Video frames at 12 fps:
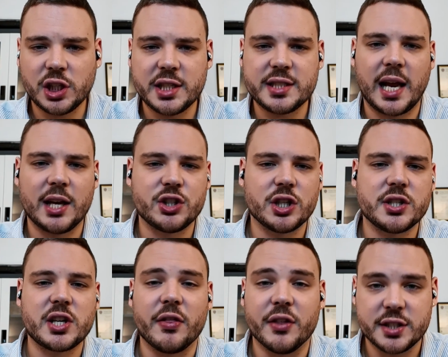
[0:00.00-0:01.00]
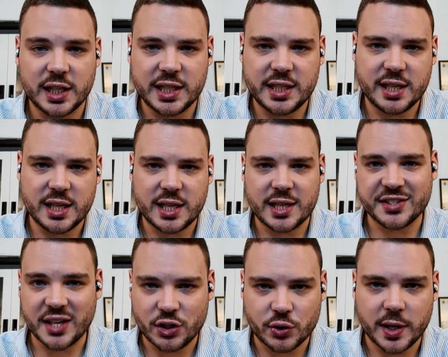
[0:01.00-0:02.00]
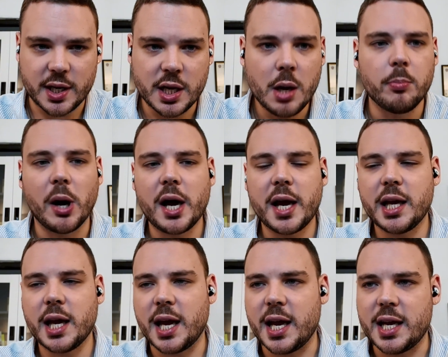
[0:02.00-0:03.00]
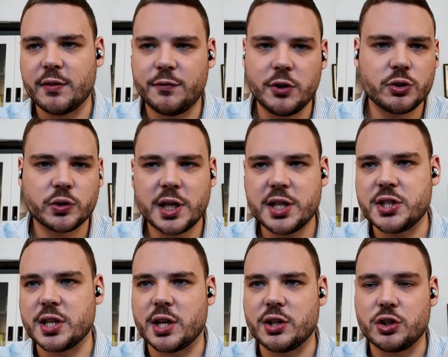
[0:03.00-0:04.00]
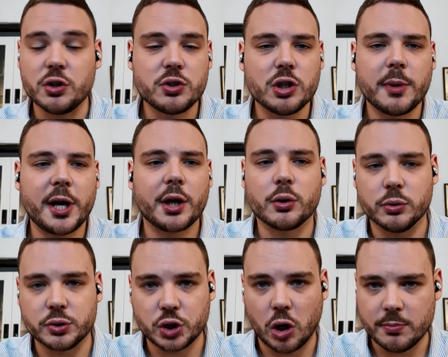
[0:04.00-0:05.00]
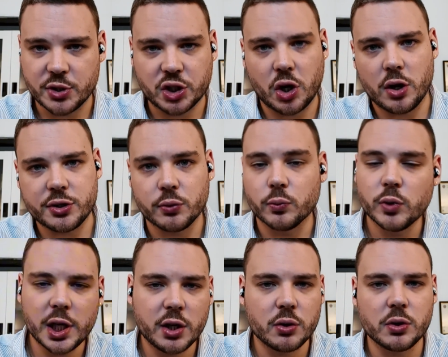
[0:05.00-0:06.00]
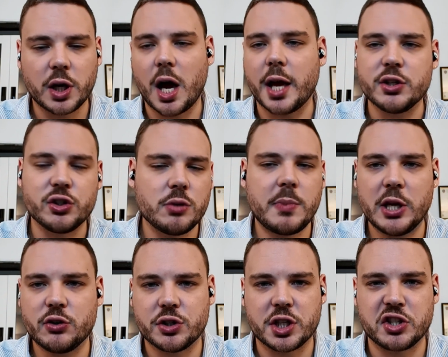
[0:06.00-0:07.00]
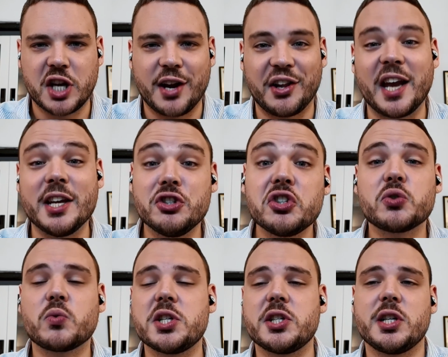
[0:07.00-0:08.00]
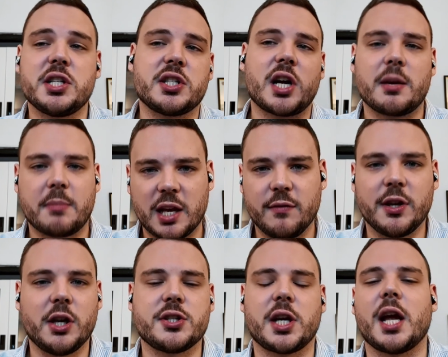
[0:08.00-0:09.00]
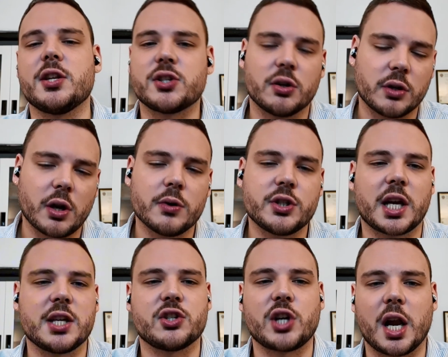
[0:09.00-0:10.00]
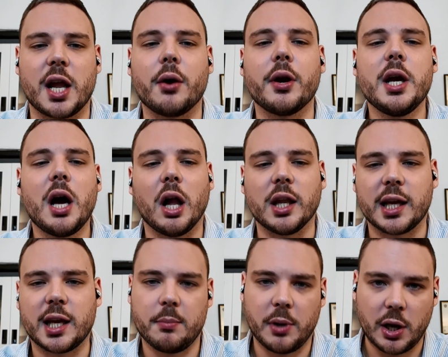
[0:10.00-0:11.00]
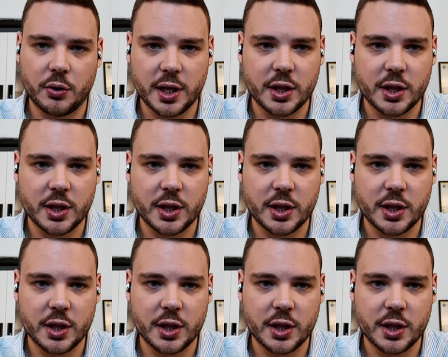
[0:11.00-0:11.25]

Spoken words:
Intelligence That Deleted a Century, by a futurist and YouTuber called Tom Scott. Really cool guy, super interesting channel, and he just recently started making videos again, so go and check his channel out. I'll link it below in the